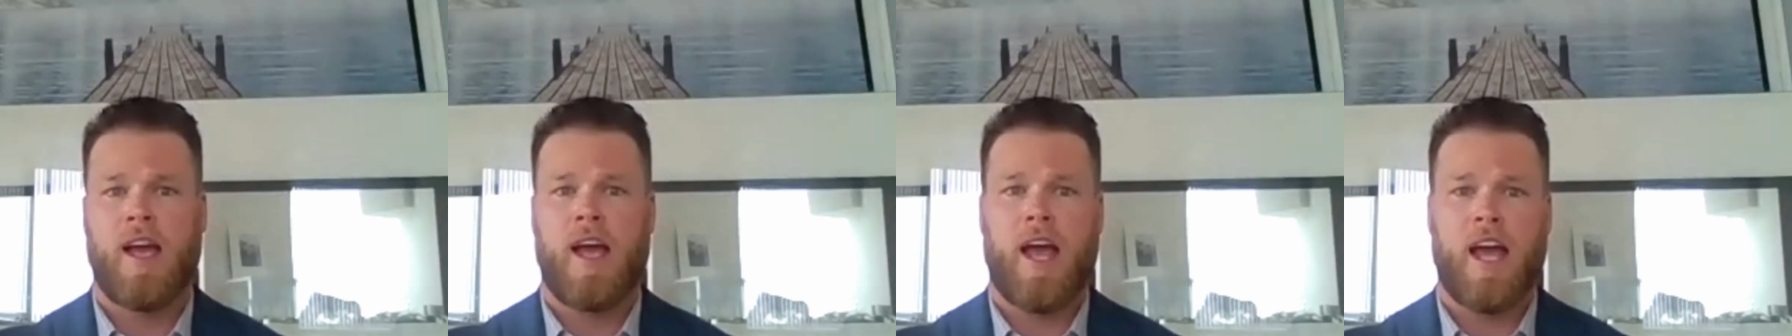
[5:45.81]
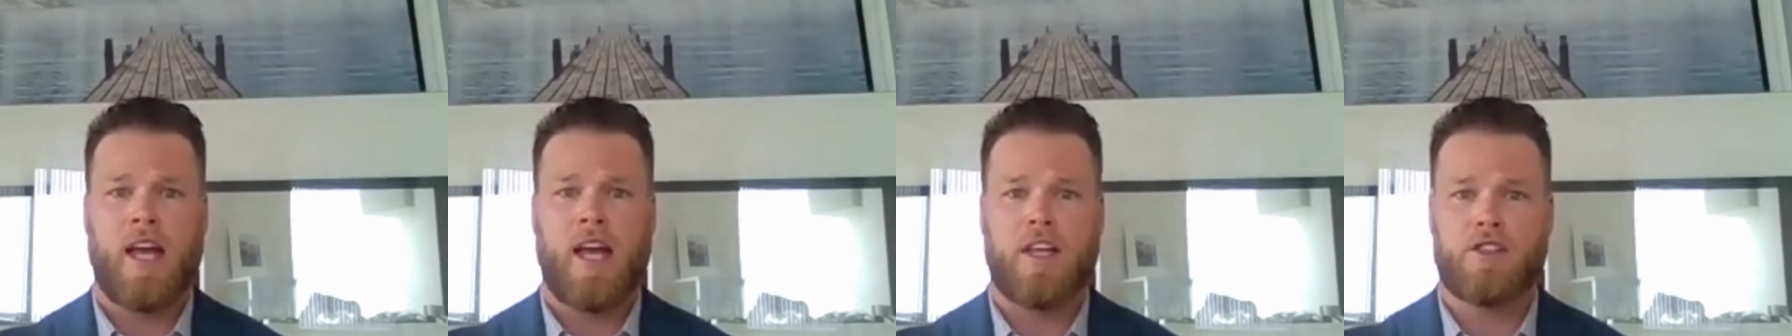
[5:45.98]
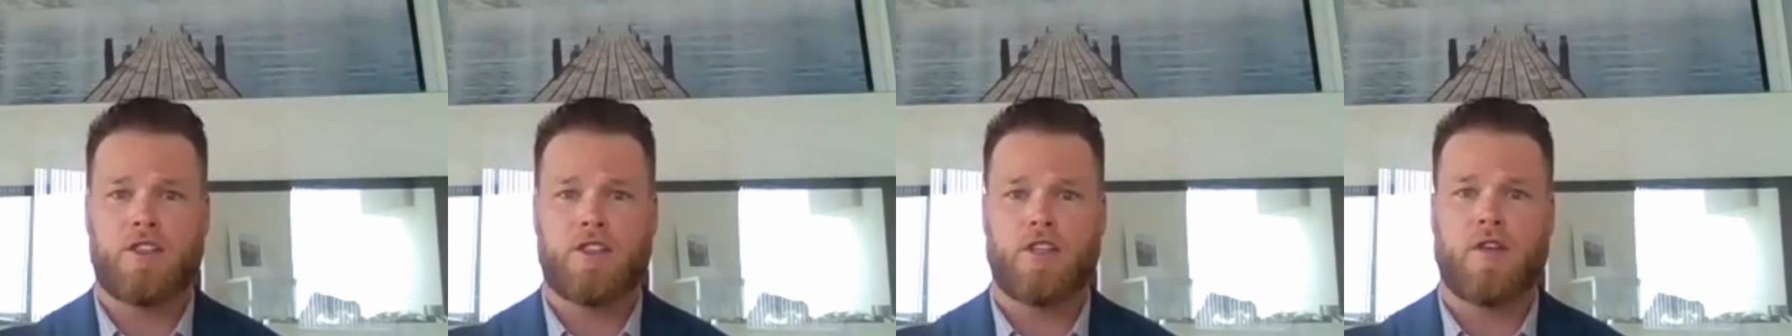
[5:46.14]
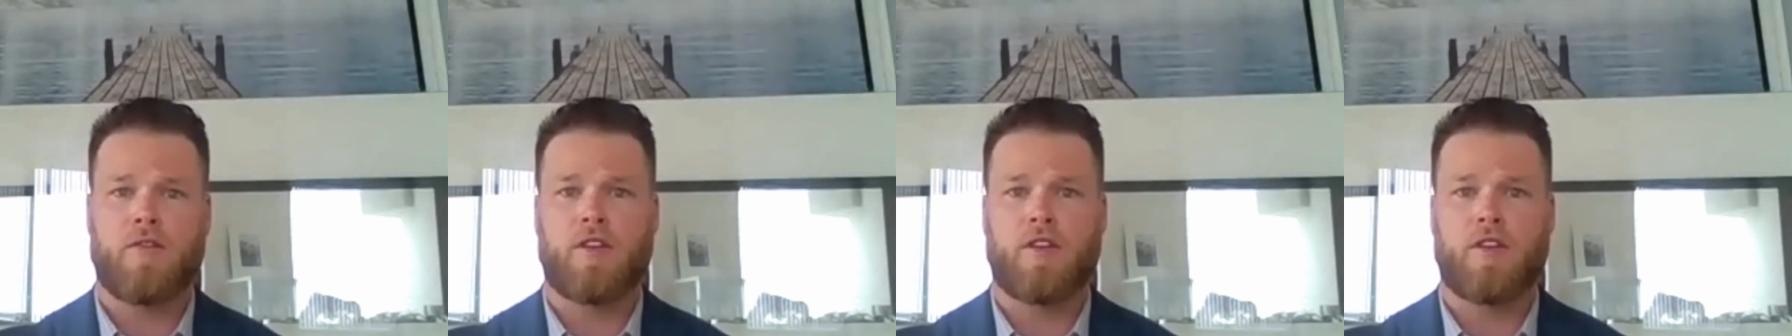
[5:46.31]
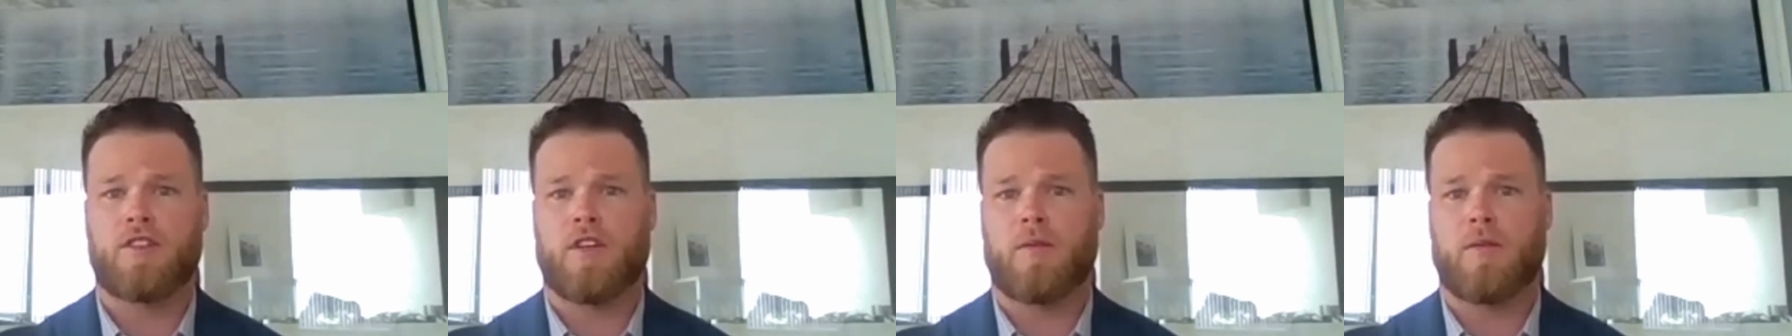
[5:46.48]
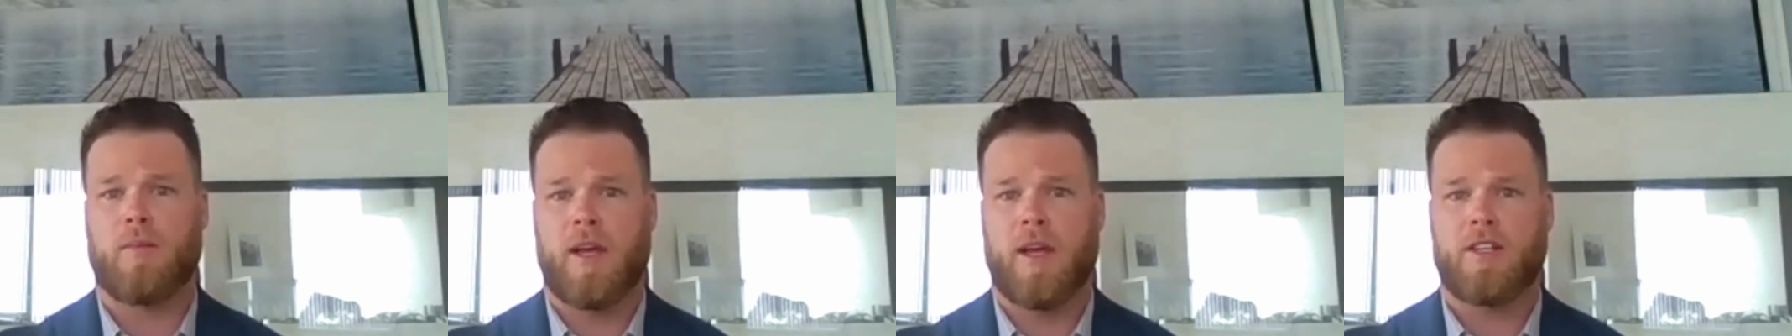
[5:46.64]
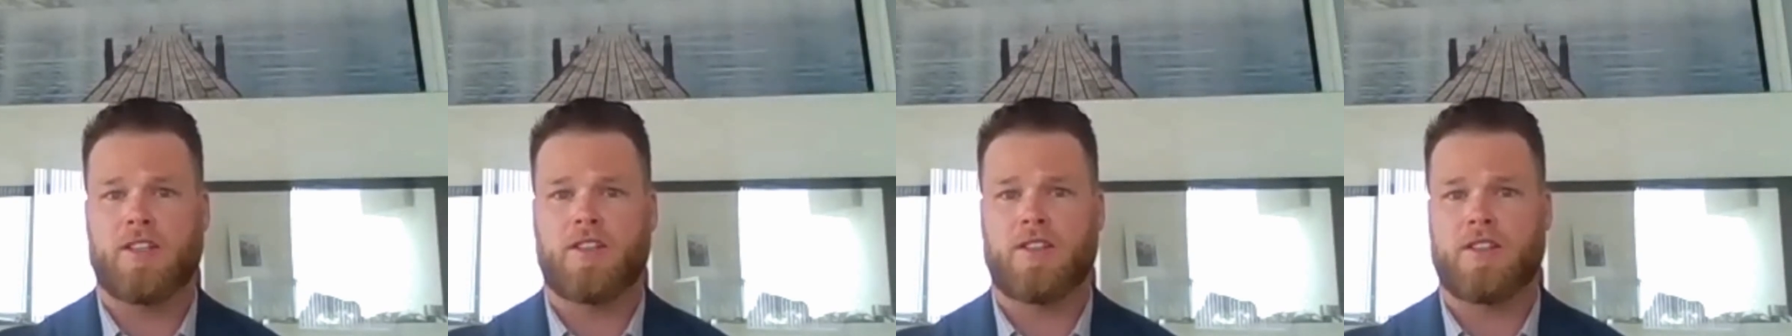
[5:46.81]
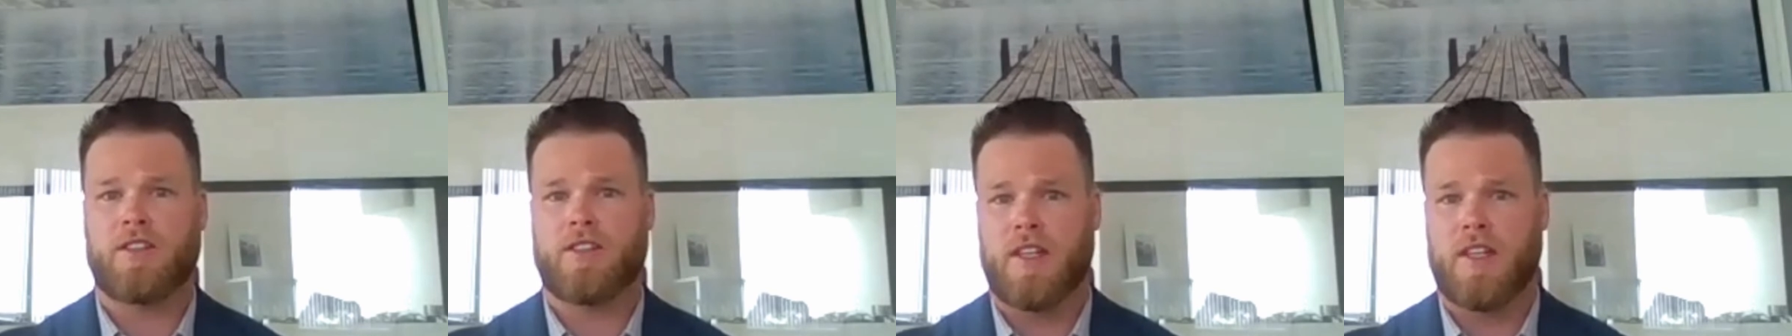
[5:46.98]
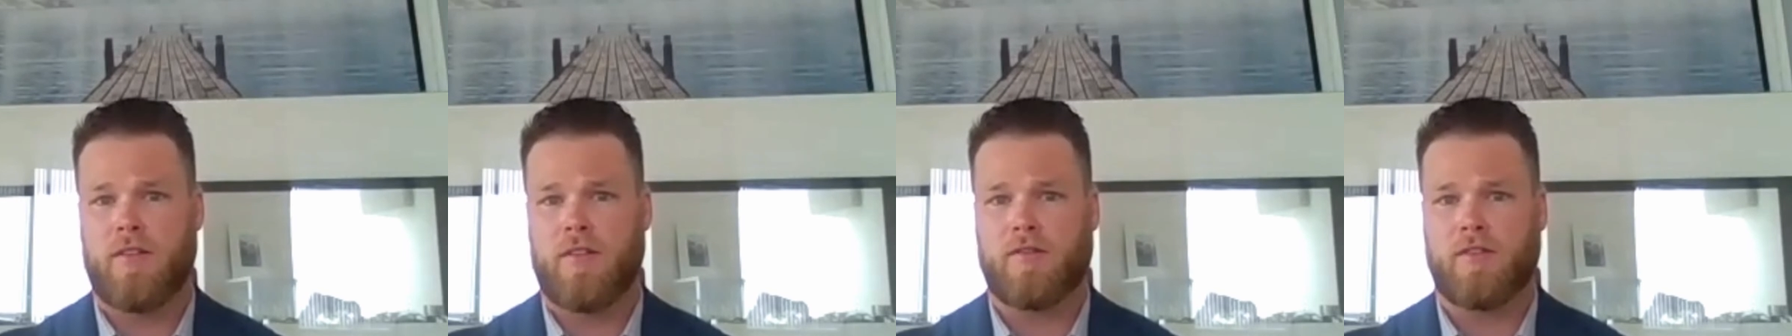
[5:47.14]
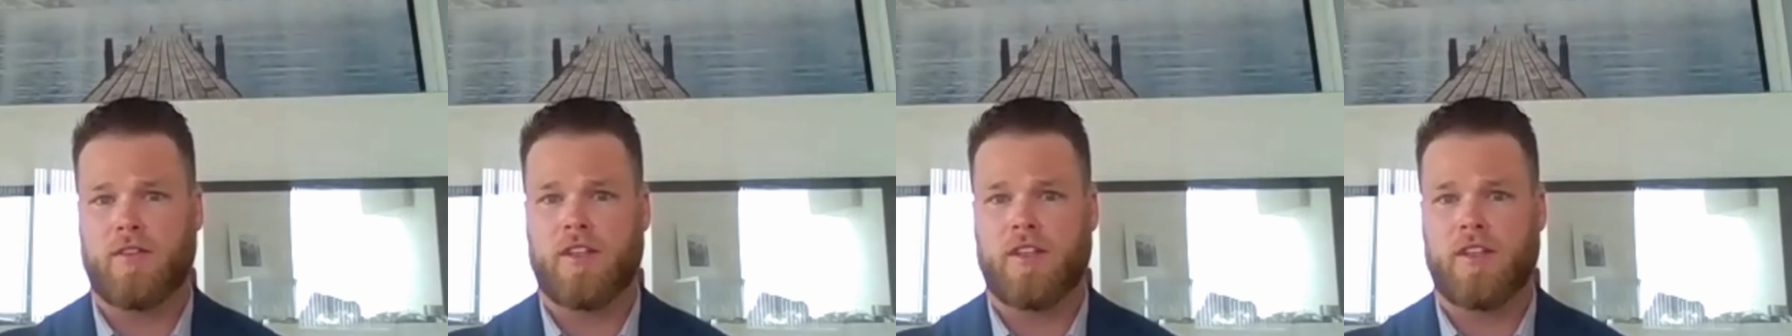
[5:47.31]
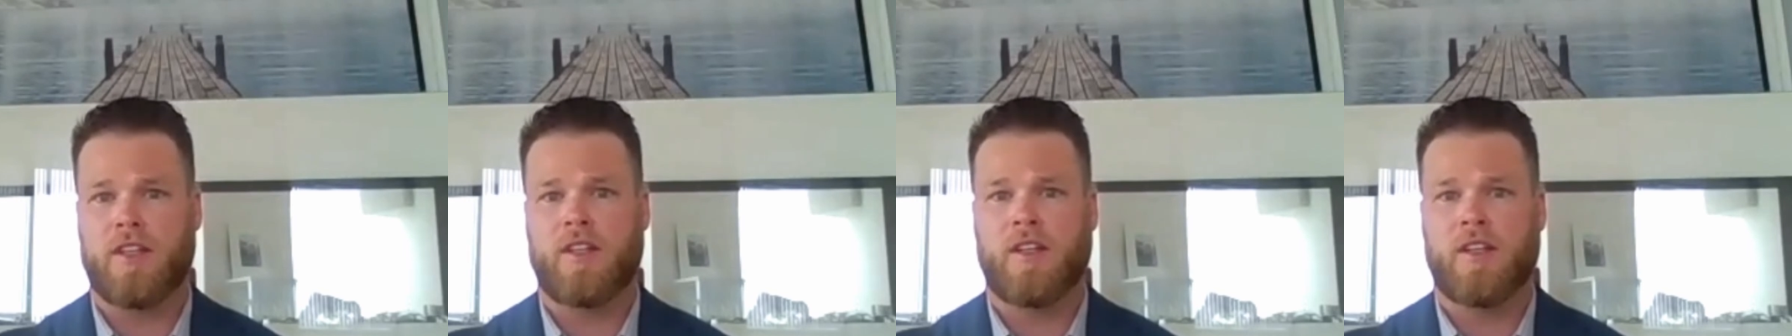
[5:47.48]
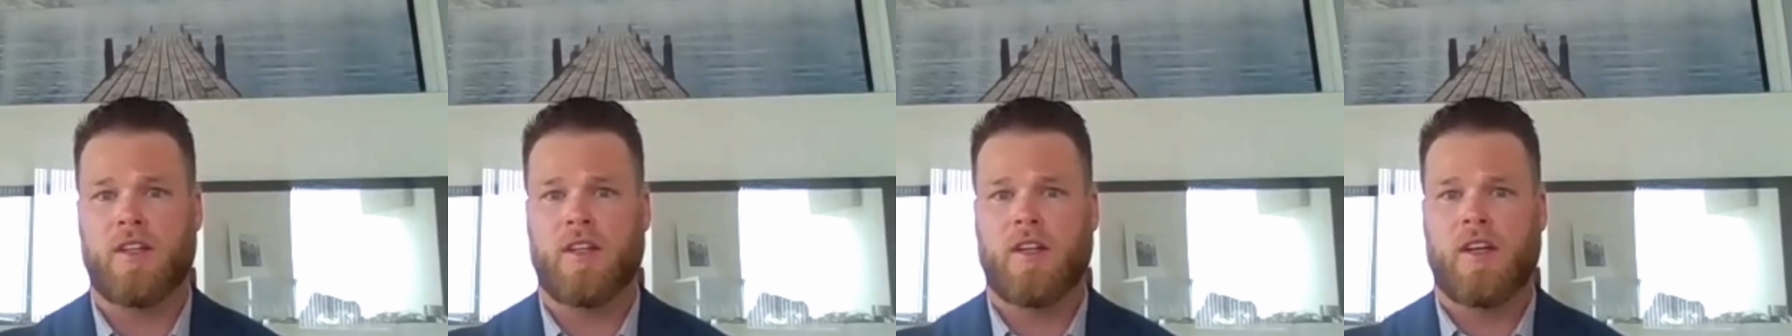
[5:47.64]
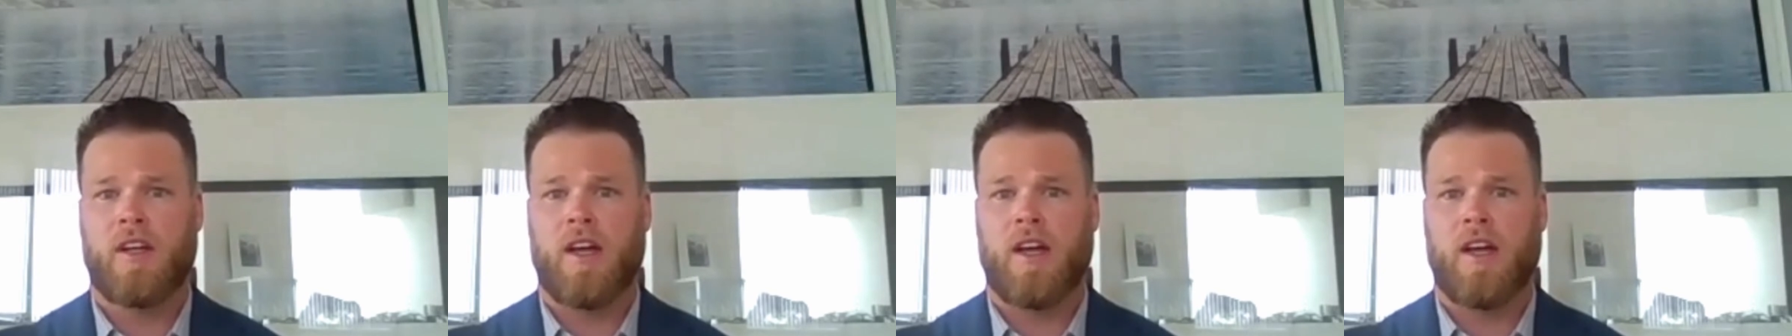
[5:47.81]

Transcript: and service our patients safely